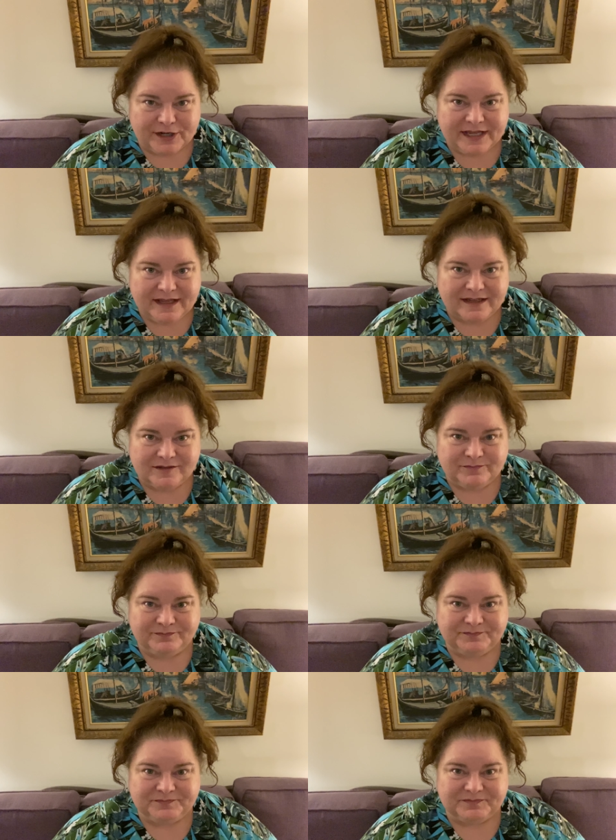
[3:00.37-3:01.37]
Inn.
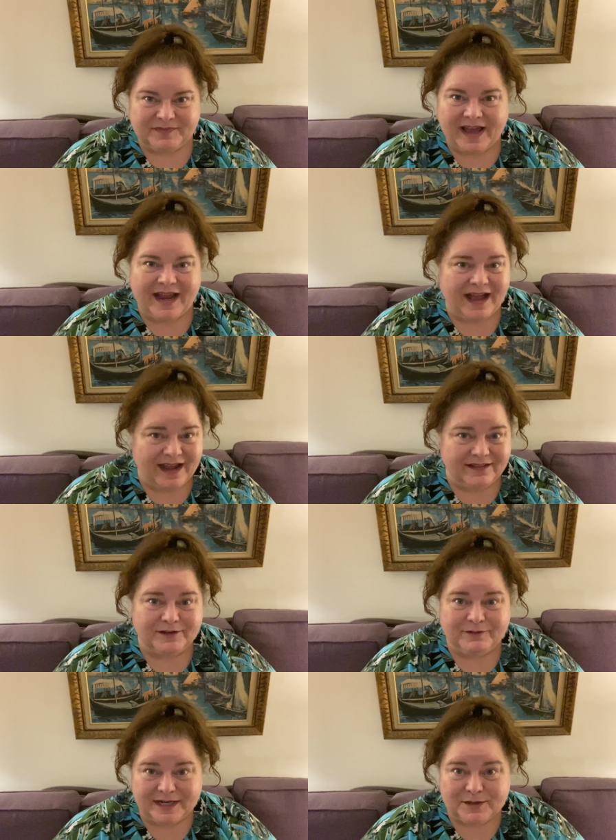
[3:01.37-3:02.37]
I highly
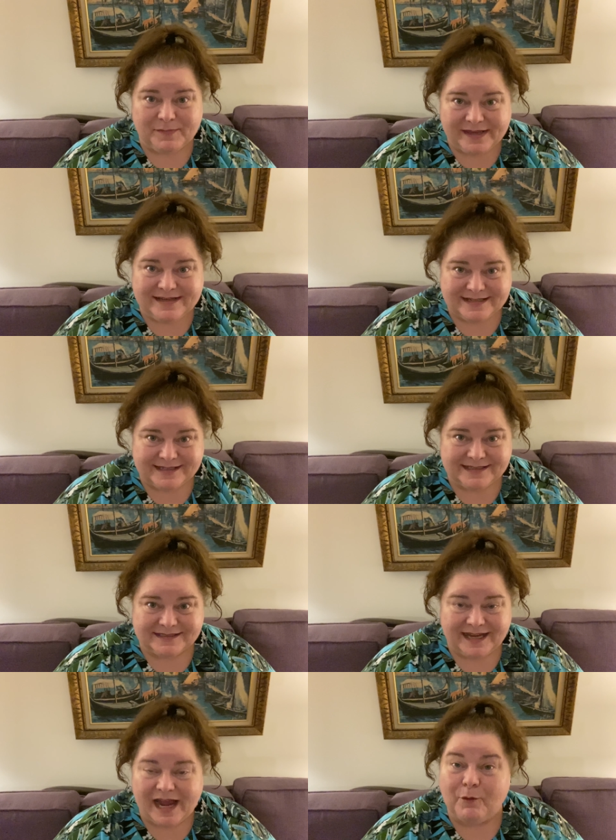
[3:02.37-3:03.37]
recommend it.
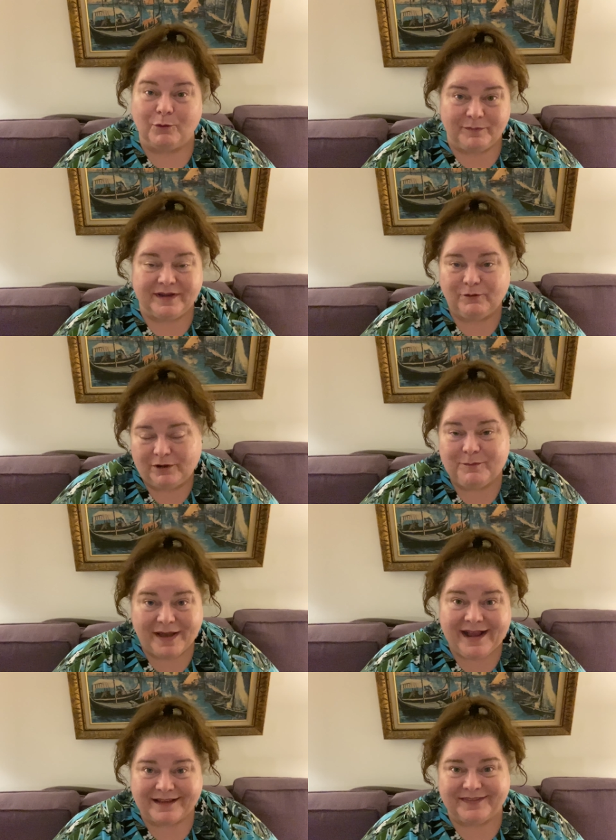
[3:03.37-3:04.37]
I will be going
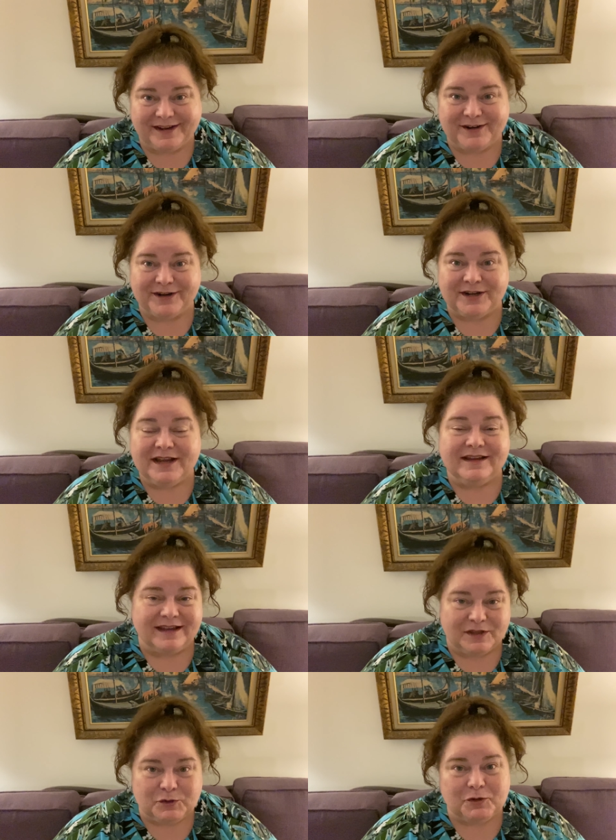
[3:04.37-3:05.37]
back there
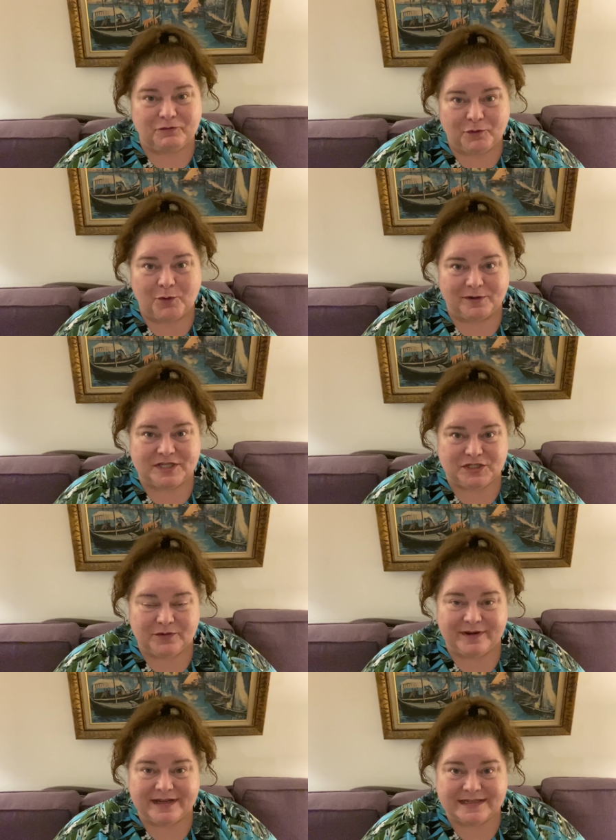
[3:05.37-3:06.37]
and look forward to
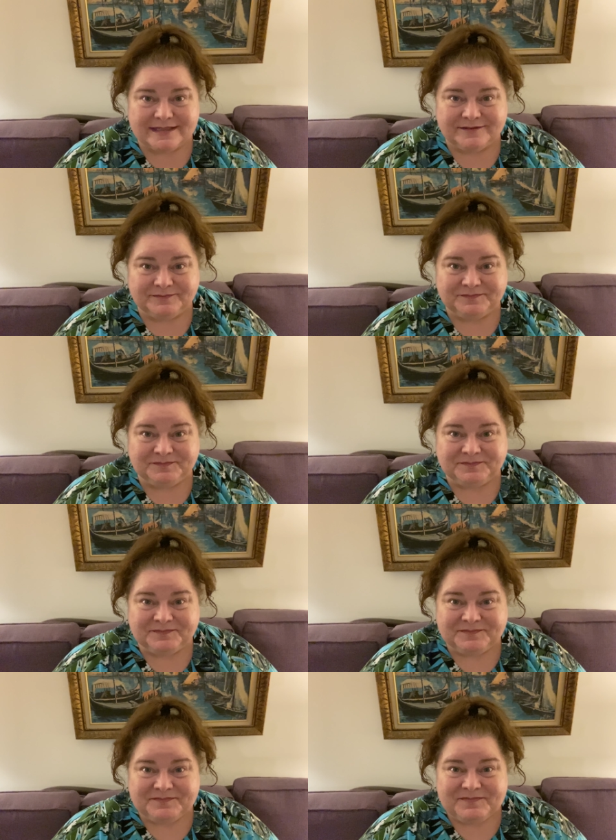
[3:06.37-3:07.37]
it.
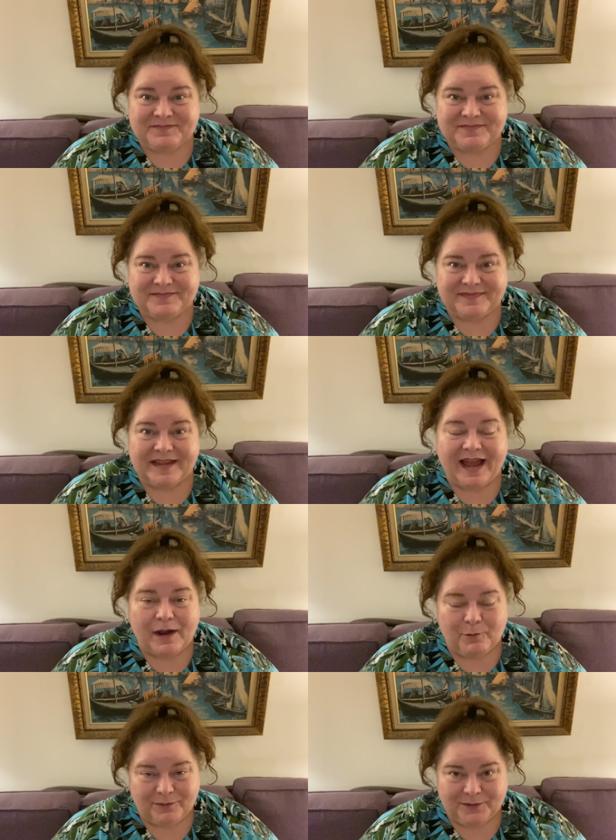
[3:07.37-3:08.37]
I
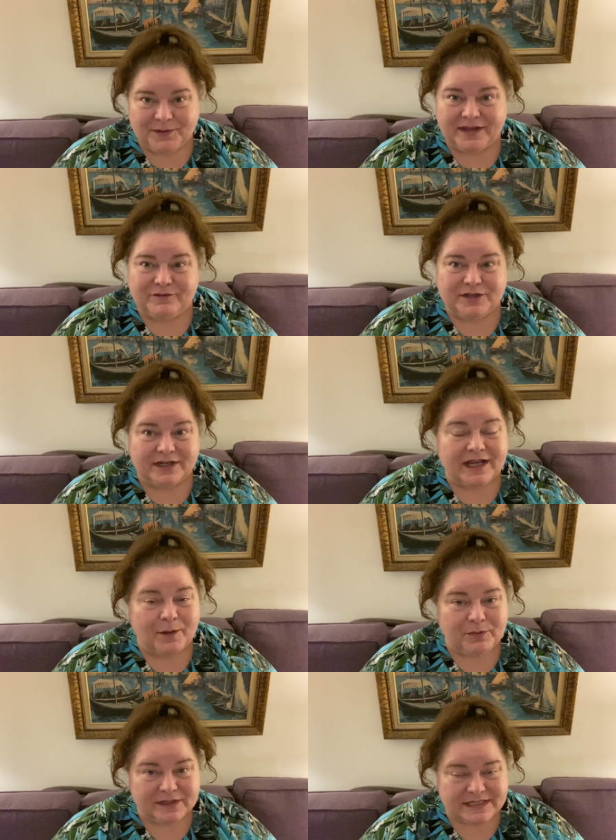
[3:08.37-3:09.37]
will give you a
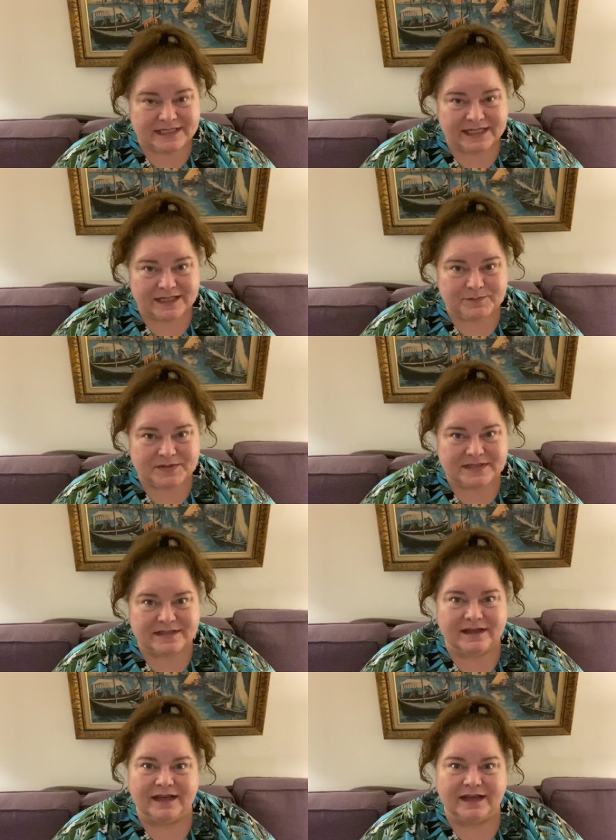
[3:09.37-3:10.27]
couple of tips.